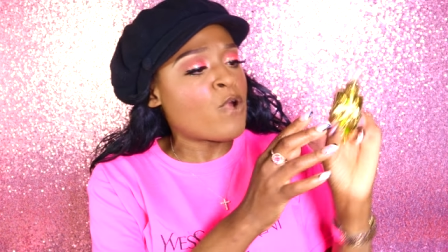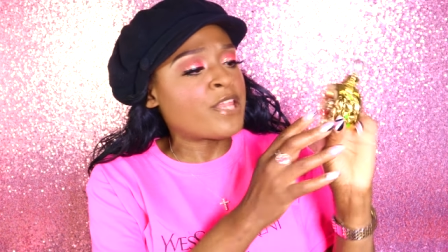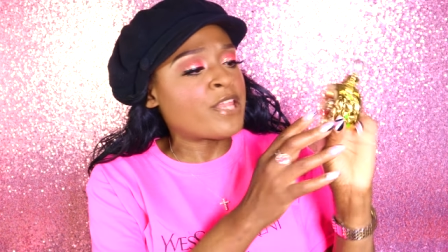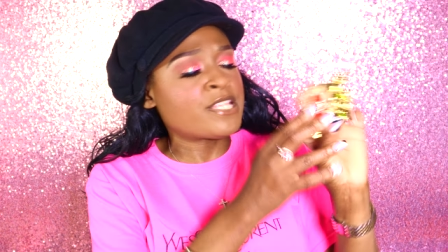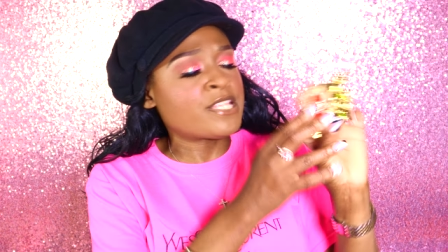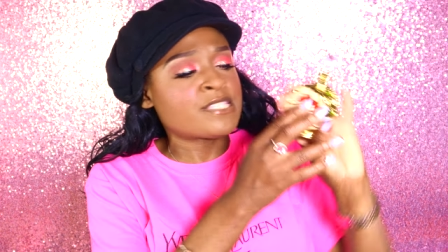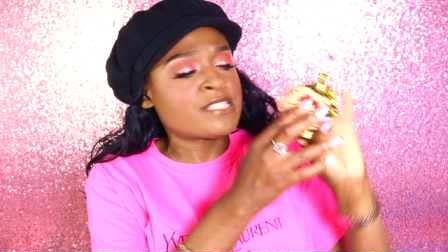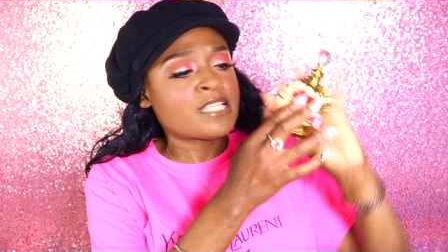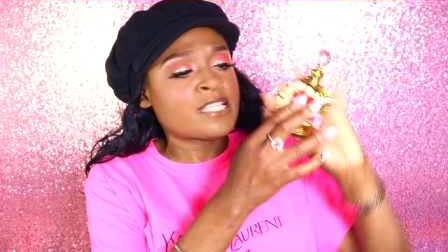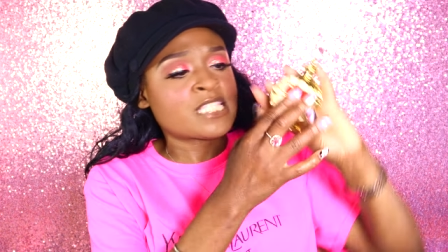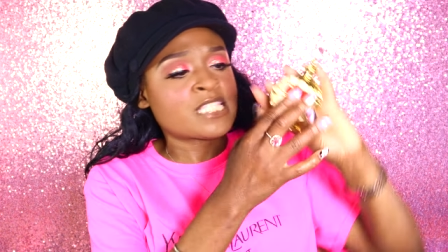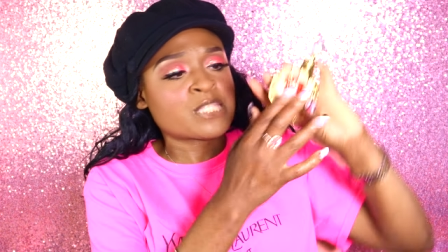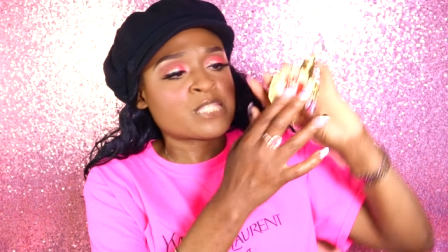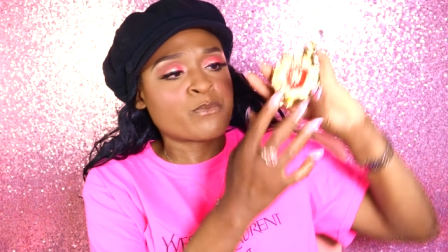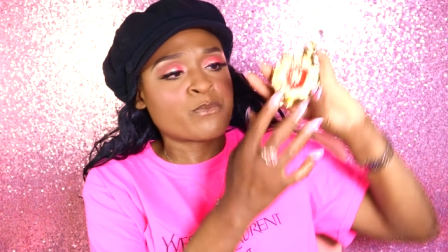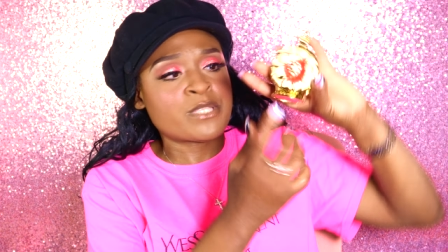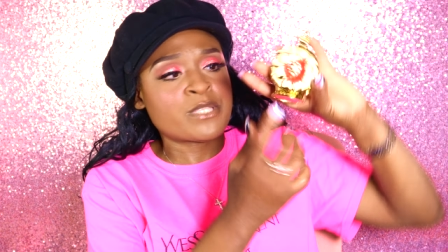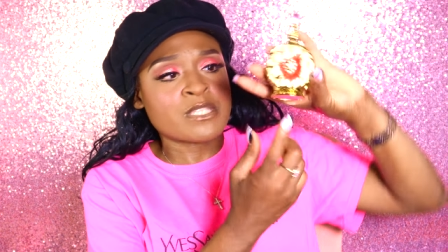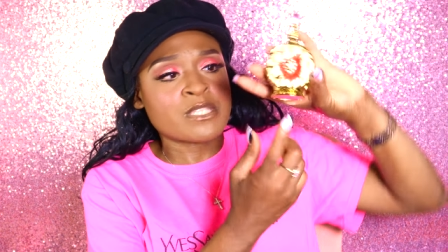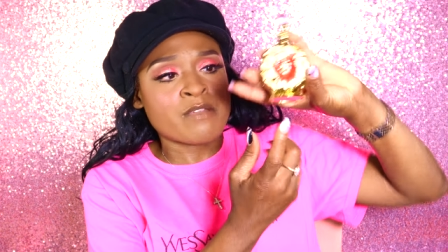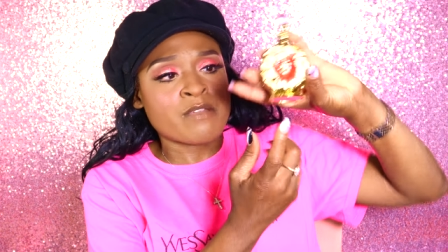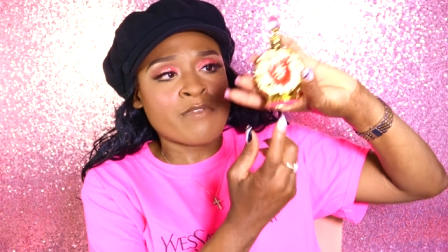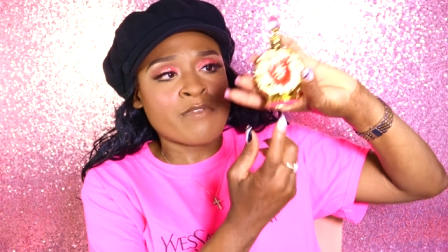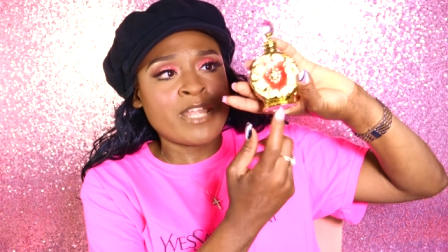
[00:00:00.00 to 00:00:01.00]
and it says
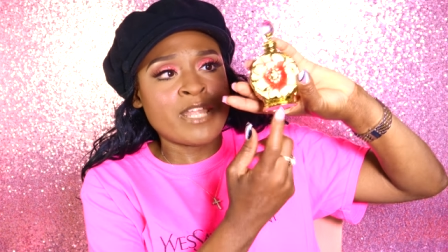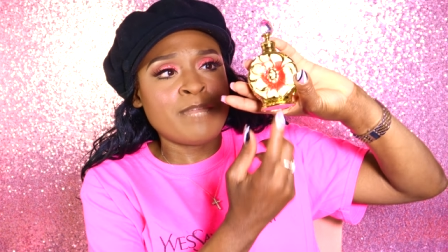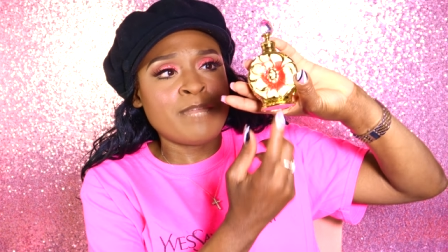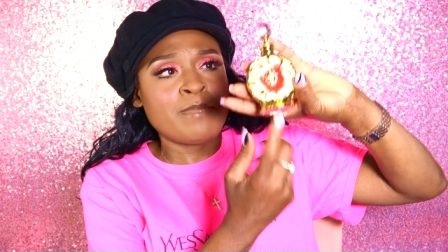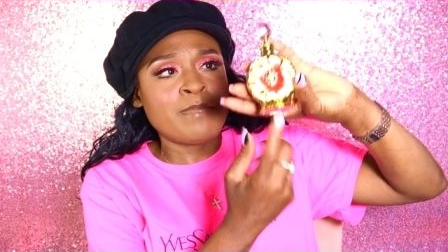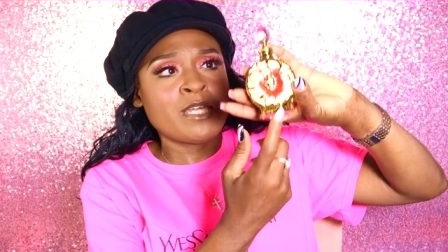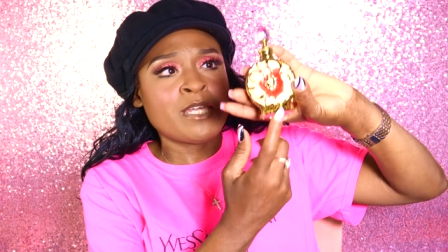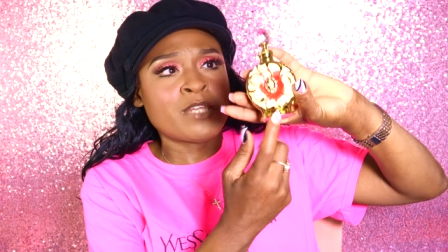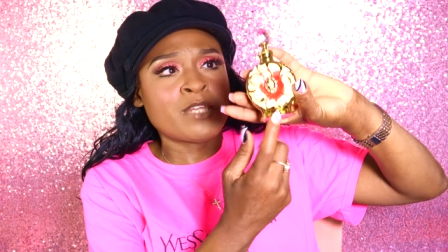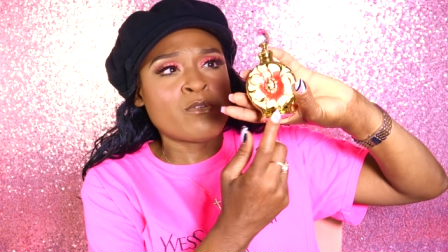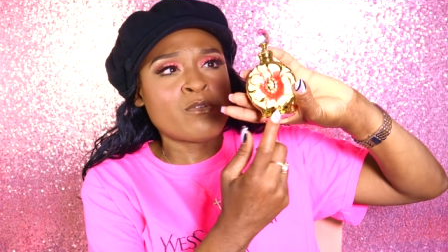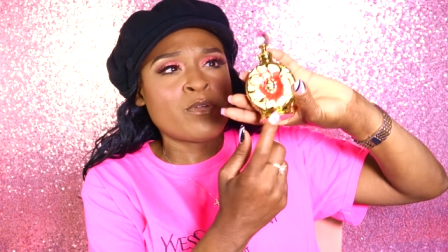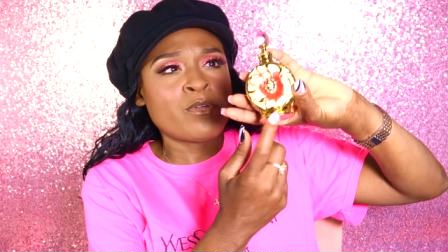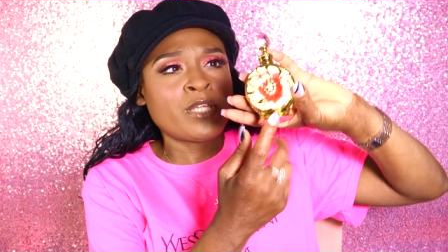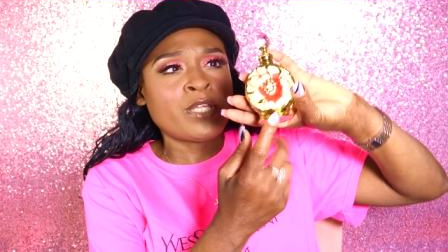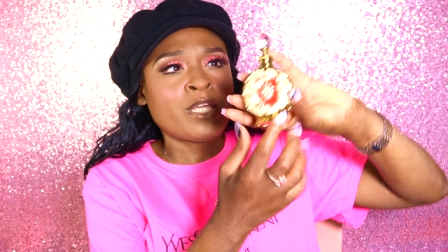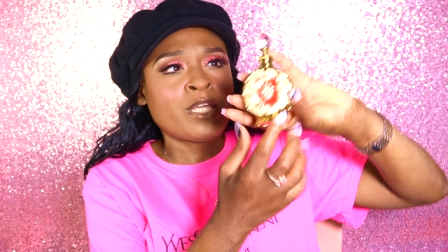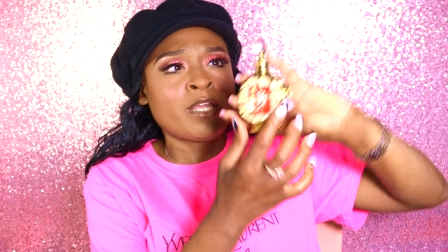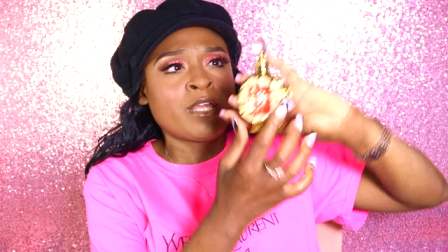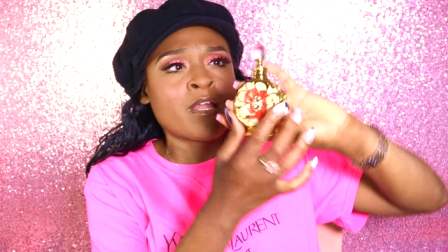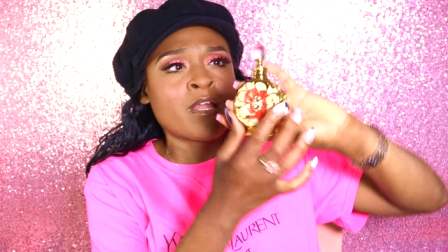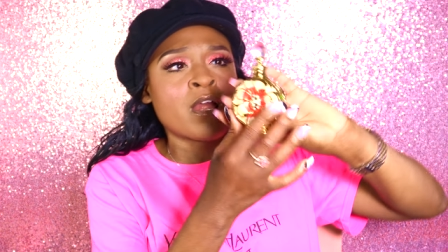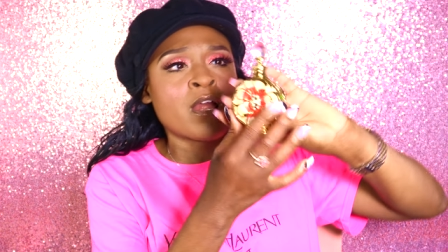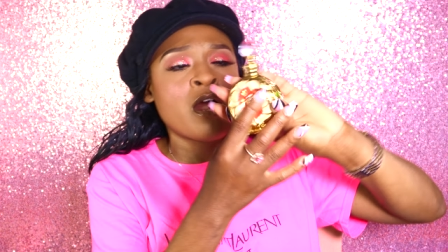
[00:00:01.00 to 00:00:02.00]
Swiss Arabian on
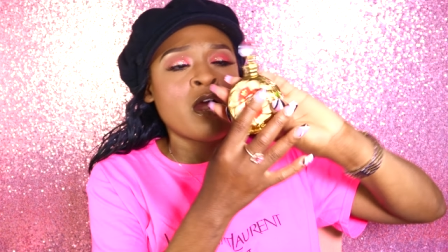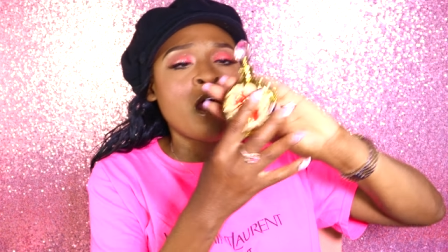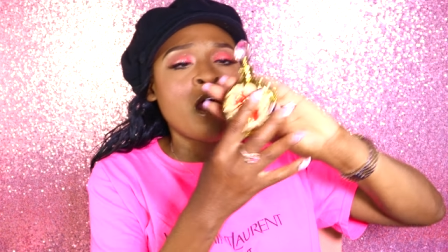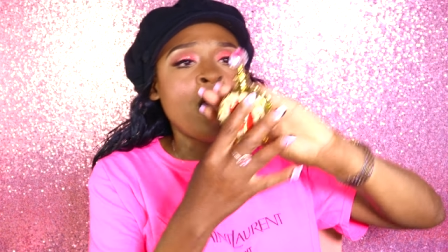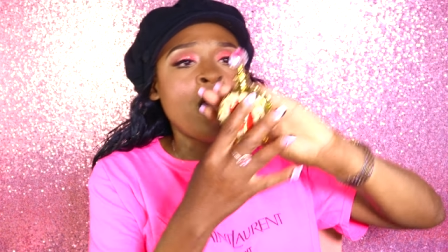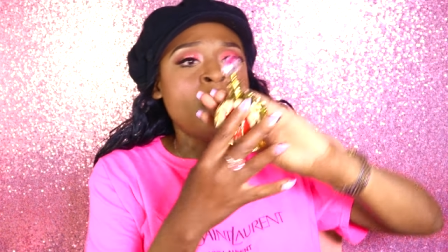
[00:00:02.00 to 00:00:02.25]
here.